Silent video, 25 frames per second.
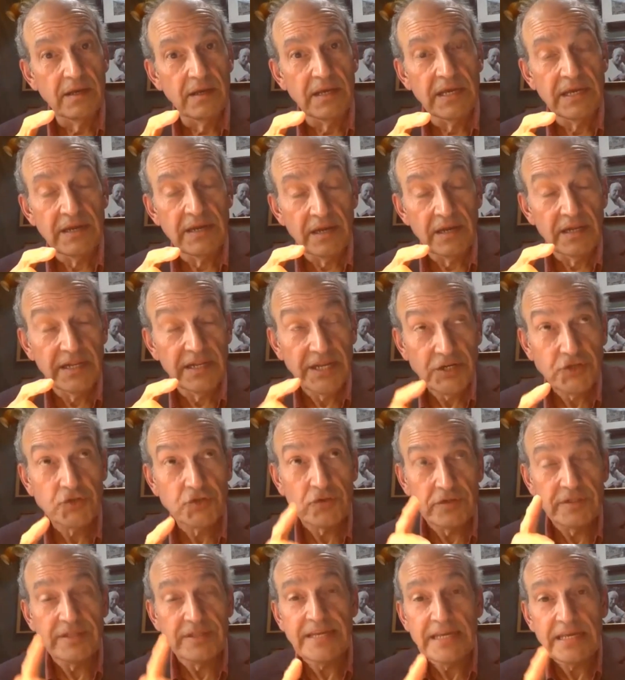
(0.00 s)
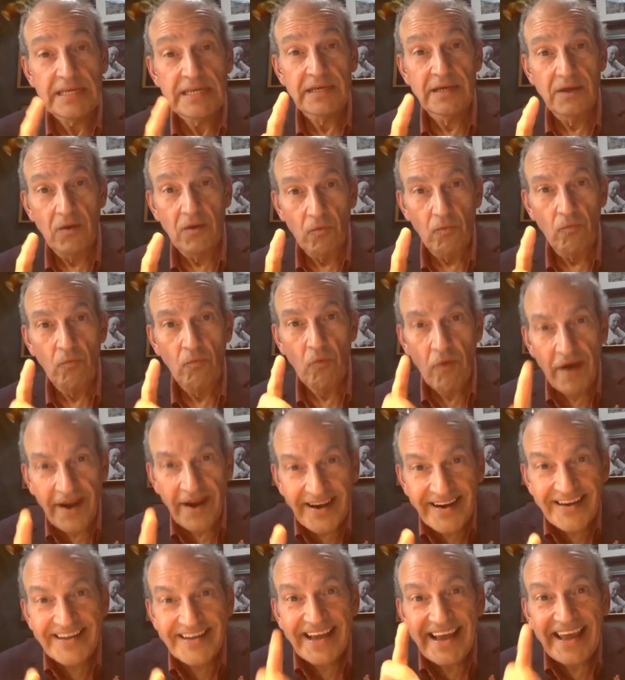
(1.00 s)
in literally
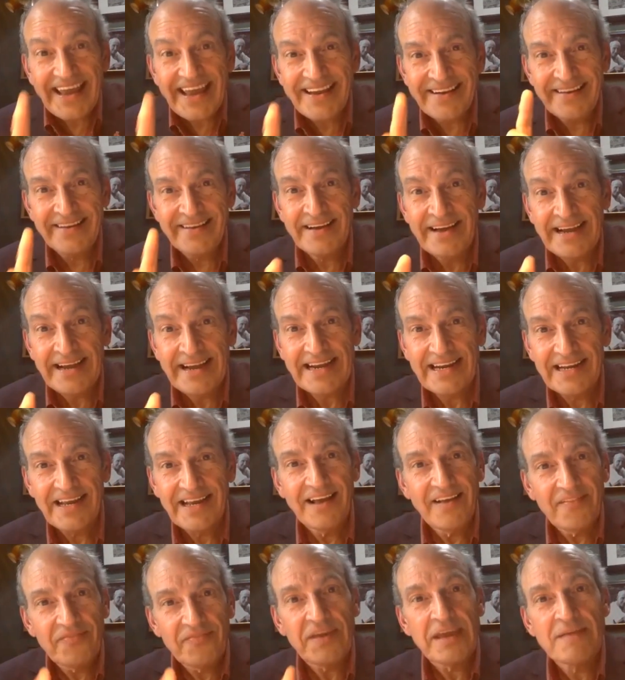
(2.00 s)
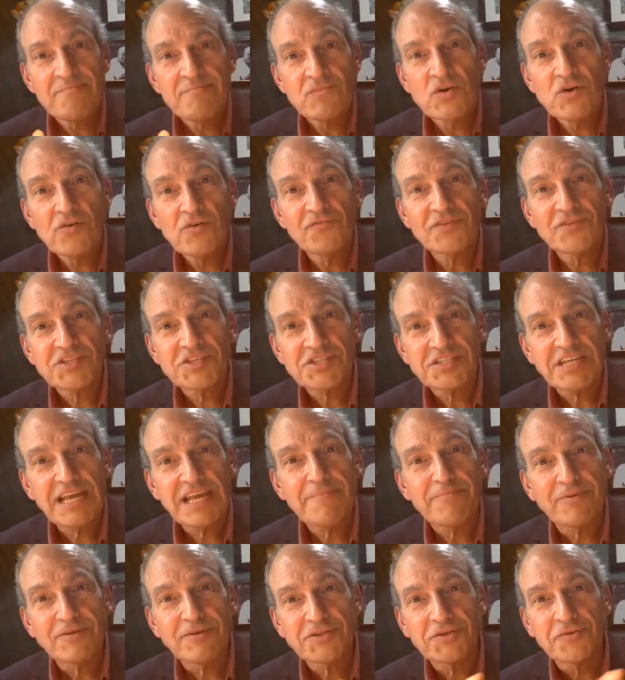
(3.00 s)
one day and night, they moved the
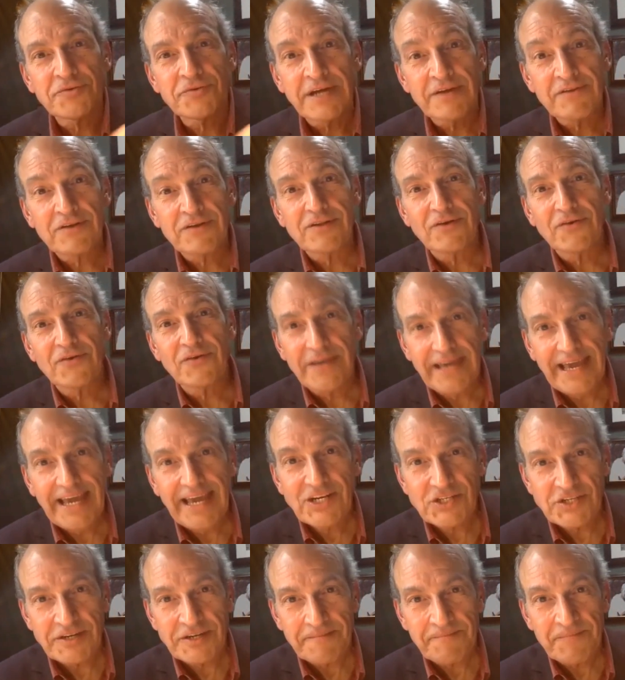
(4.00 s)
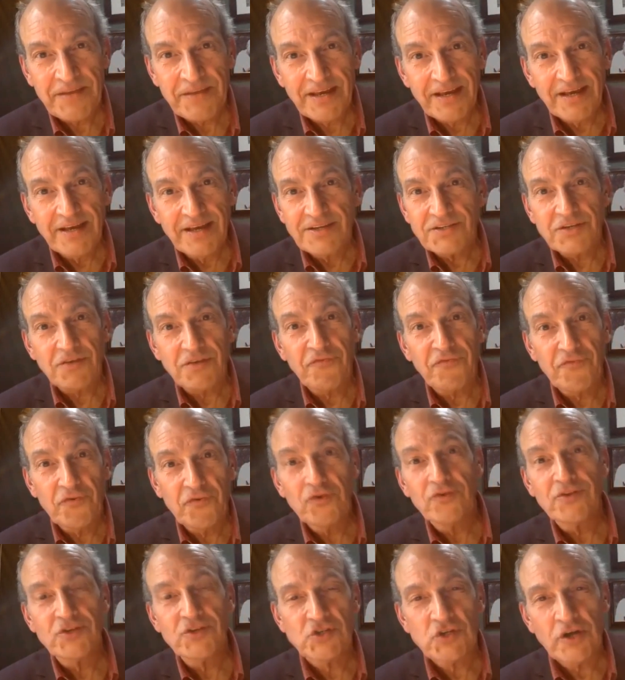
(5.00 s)
steeple to another location to
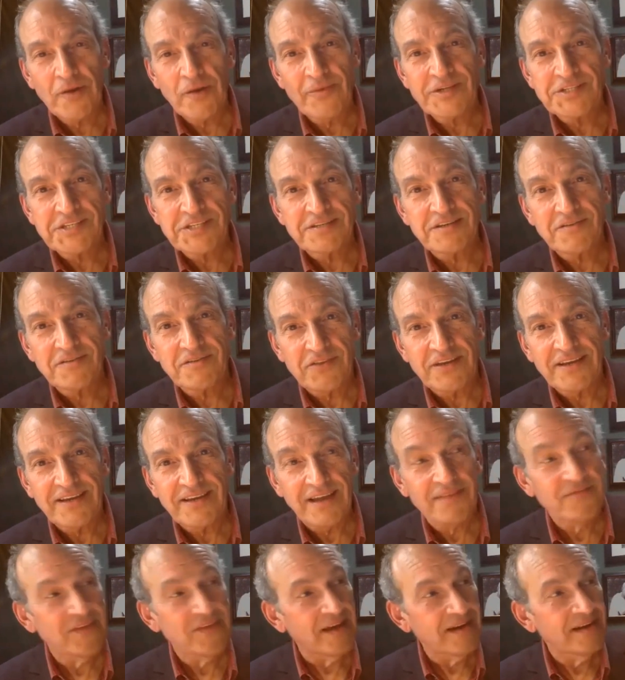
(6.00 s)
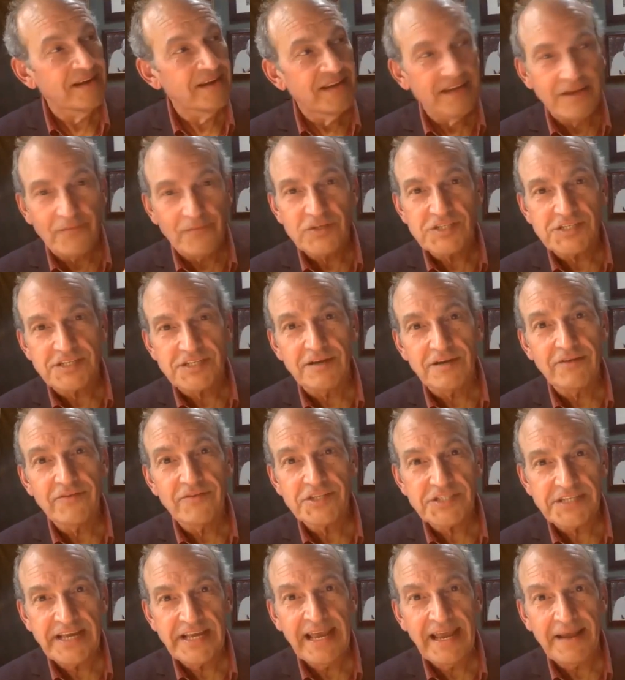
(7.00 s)
fool the Germans into thinking that it was still the
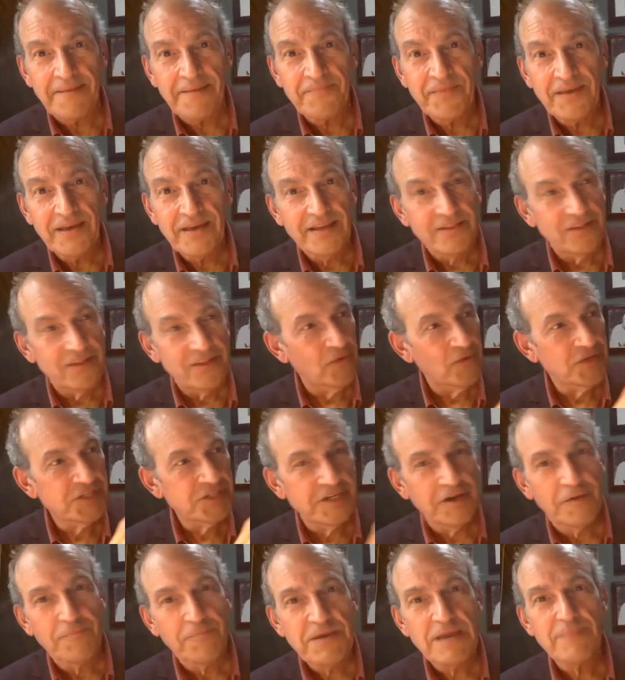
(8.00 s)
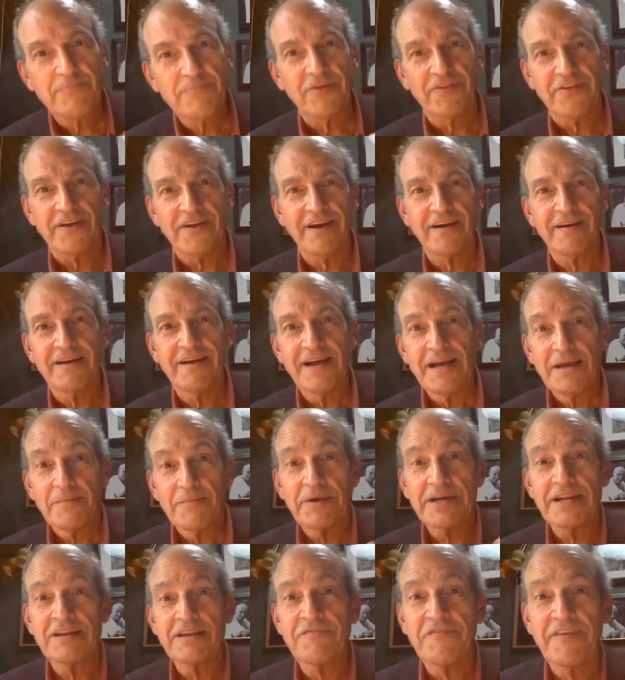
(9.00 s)
same. There were still people there,
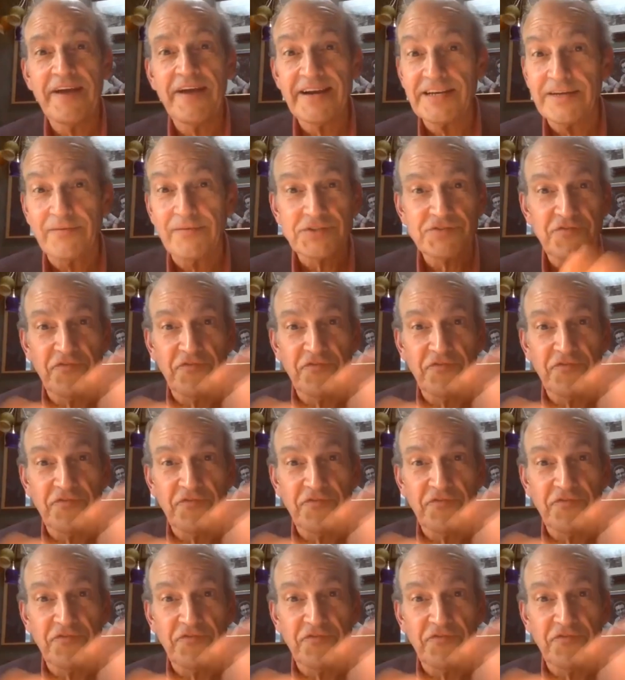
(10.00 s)
but in fact, it was